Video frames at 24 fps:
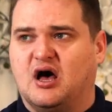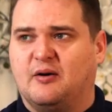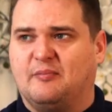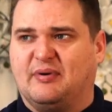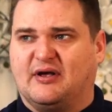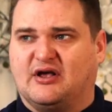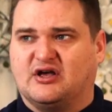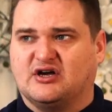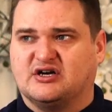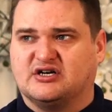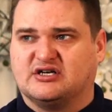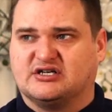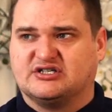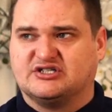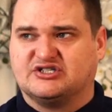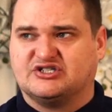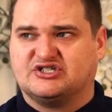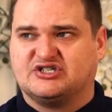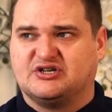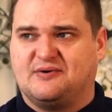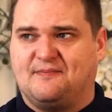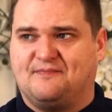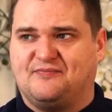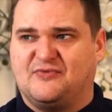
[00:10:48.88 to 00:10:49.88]

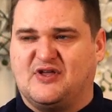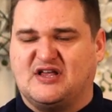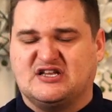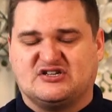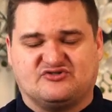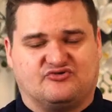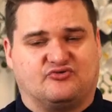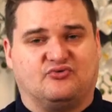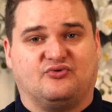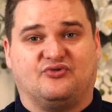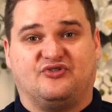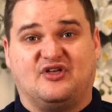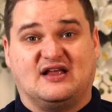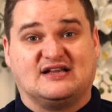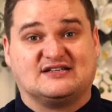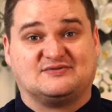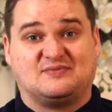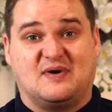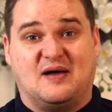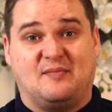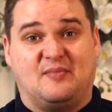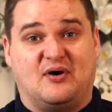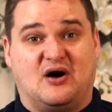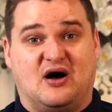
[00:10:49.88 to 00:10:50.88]
because these are all things
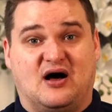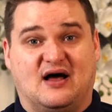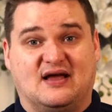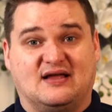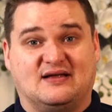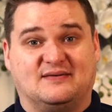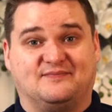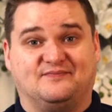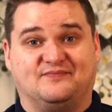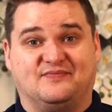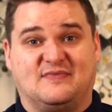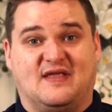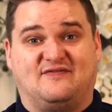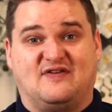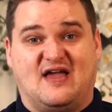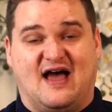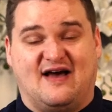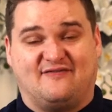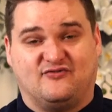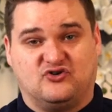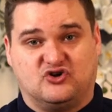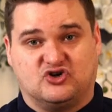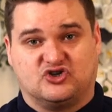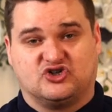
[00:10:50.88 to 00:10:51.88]
whereby if you
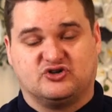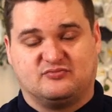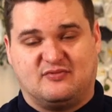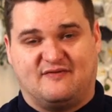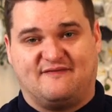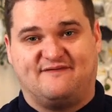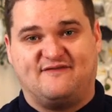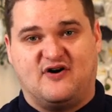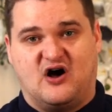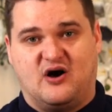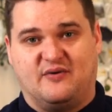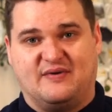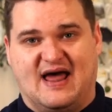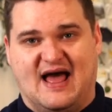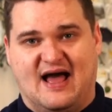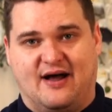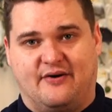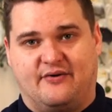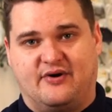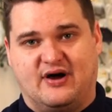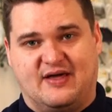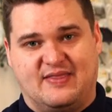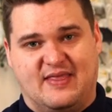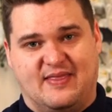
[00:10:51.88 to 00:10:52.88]
haven't got them on file
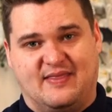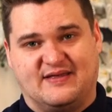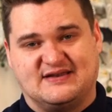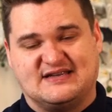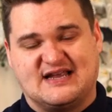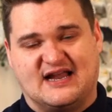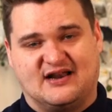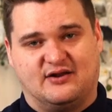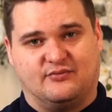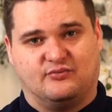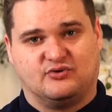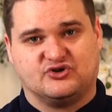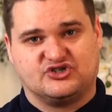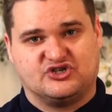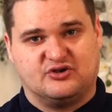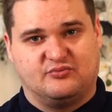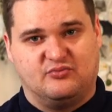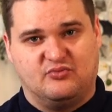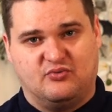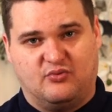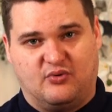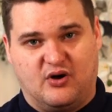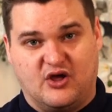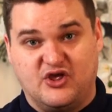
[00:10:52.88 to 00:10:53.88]
now and then the tenant wants
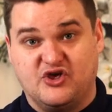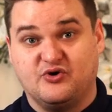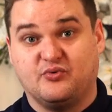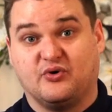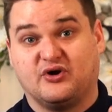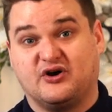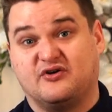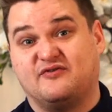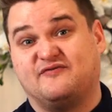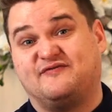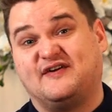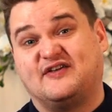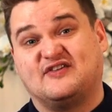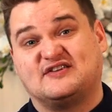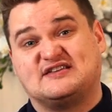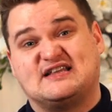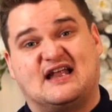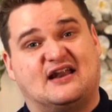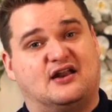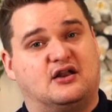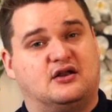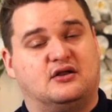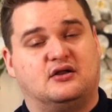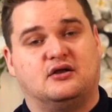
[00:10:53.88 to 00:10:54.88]
to, you want to evict the
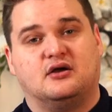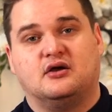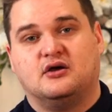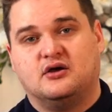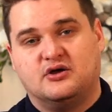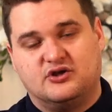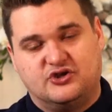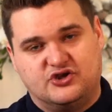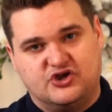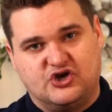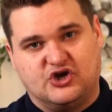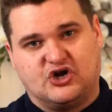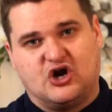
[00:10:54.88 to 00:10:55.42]
tenant, you